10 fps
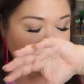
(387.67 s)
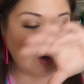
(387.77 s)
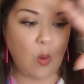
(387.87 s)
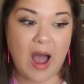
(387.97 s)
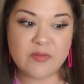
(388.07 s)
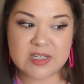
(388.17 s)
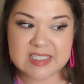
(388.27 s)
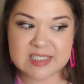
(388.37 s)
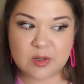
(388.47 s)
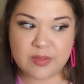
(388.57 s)
The guava is
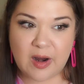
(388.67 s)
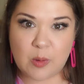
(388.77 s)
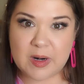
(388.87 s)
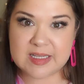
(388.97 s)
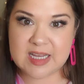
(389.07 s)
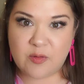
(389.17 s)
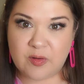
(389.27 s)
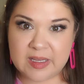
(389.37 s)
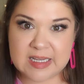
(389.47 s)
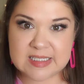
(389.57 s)
still there, but it
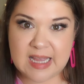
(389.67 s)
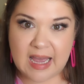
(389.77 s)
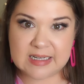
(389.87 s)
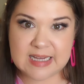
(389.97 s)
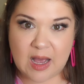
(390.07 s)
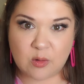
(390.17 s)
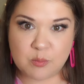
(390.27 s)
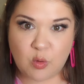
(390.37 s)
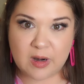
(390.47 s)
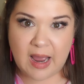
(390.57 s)
definitely has died down
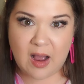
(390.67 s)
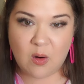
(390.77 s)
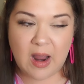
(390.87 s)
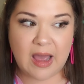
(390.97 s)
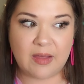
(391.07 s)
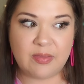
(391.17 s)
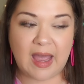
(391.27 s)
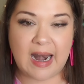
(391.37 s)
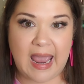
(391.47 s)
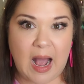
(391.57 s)
more now. And
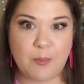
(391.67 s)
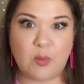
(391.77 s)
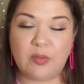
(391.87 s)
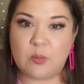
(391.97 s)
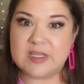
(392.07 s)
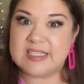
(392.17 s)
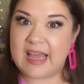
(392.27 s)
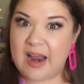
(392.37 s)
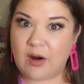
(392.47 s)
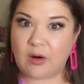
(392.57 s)
that apple that was
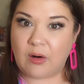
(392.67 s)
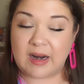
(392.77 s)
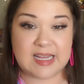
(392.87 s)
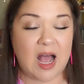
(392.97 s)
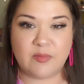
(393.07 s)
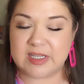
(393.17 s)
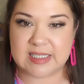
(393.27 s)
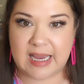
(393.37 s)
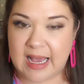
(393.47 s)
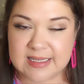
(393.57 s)
there, it
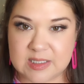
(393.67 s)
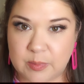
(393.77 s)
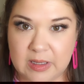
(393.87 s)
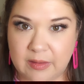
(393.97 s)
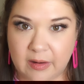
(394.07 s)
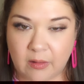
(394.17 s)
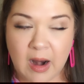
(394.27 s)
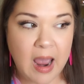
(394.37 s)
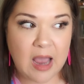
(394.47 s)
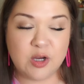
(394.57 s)
obviously has to be there.
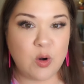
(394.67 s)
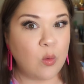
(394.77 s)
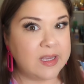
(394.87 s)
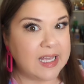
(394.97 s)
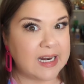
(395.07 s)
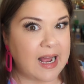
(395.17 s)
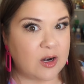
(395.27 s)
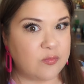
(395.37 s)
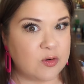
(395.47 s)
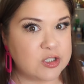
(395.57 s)
You don't get it
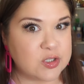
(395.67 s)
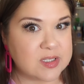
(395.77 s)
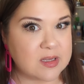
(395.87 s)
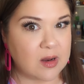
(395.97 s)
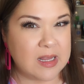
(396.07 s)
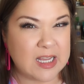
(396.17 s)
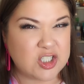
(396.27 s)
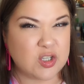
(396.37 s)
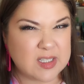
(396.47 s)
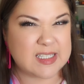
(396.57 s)
on a first
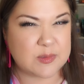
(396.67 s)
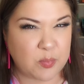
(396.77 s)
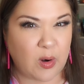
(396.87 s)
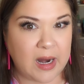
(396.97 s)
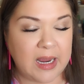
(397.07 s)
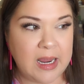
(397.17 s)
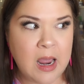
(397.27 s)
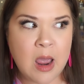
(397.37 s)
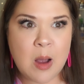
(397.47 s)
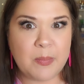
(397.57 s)
initial
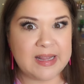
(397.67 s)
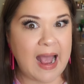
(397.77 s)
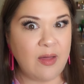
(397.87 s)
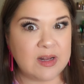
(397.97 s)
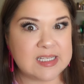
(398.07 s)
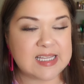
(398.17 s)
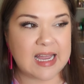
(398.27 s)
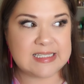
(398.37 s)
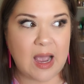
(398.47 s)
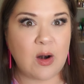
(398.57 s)
spray. But now that it's
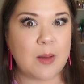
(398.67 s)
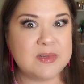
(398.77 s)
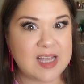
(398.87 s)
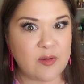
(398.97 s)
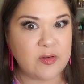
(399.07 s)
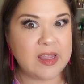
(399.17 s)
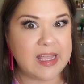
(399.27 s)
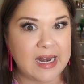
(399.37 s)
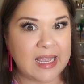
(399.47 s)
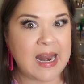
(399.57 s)
died down, I'm definitely
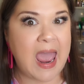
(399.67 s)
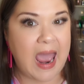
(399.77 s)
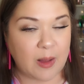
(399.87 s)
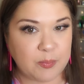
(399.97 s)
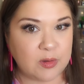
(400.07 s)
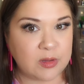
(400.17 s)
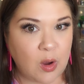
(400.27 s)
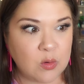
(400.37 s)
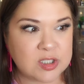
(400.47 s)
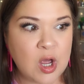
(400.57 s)
getting an apple
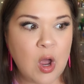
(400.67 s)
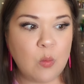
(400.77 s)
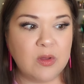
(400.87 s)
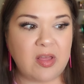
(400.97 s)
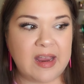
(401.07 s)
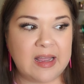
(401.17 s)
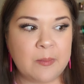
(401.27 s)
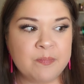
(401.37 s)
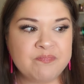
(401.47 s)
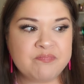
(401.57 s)
note with
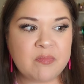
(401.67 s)
like